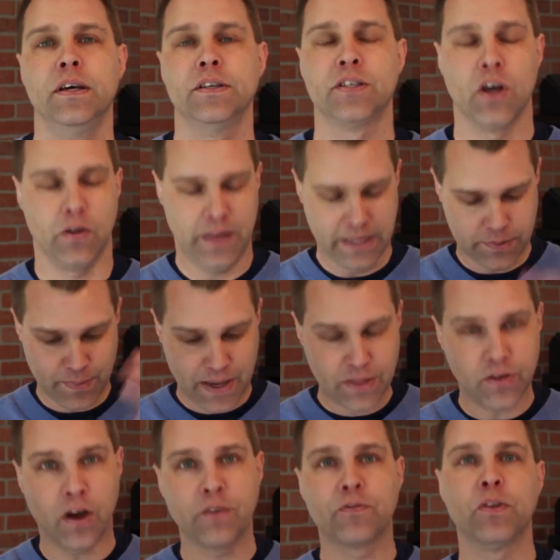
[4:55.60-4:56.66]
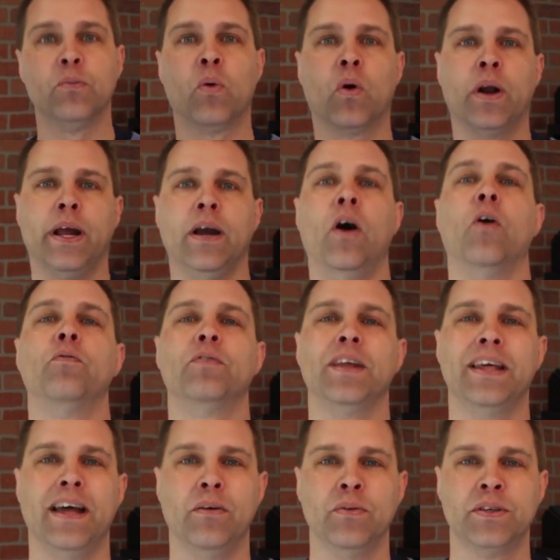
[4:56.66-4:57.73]
So that's my thought for the morning.
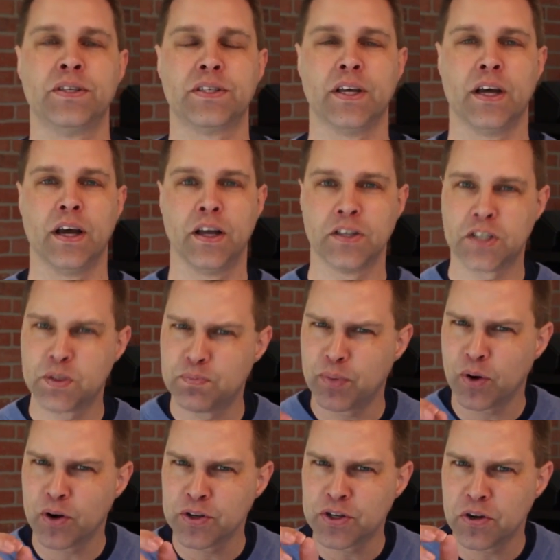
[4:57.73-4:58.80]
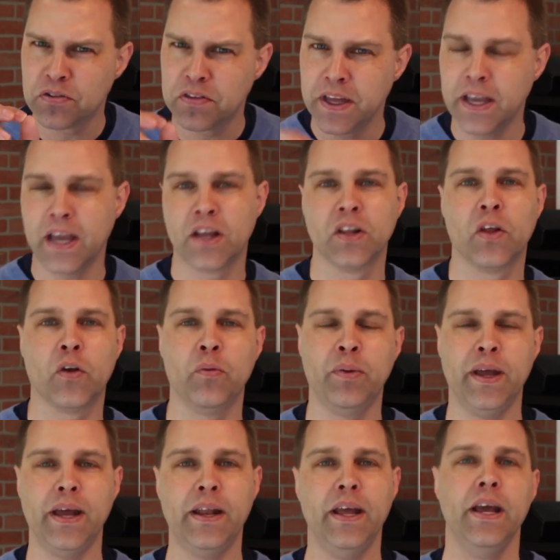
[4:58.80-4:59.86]
Hopefully that was spurs your thinking a little
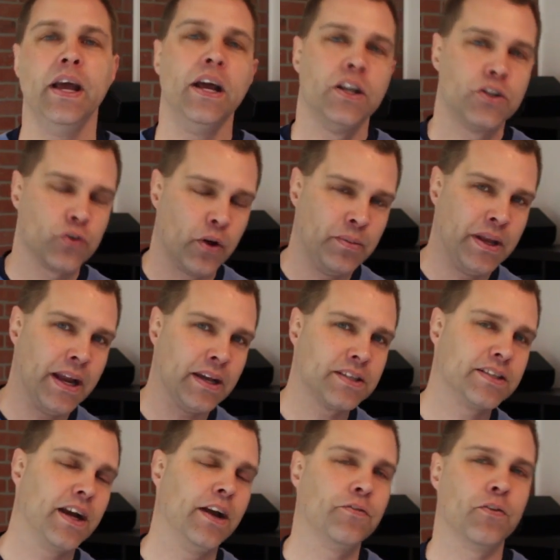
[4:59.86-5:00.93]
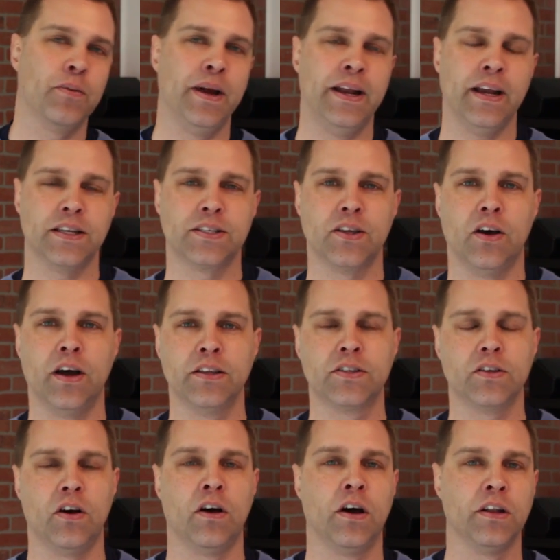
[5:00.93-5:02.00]
bit. Join me next time for my next
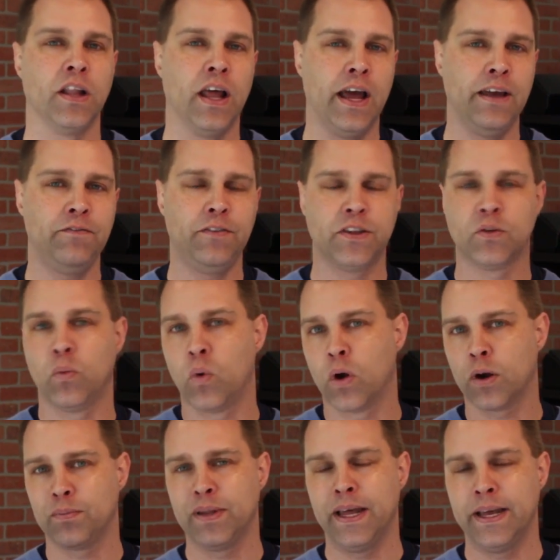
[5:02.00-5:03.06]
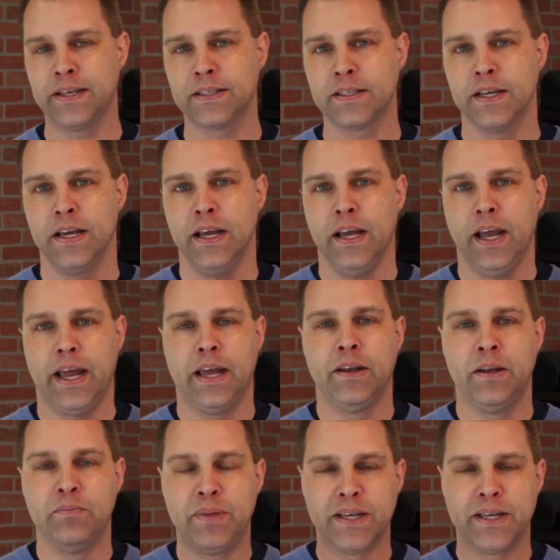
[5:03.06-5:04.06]
thoughts on life at the workplace and in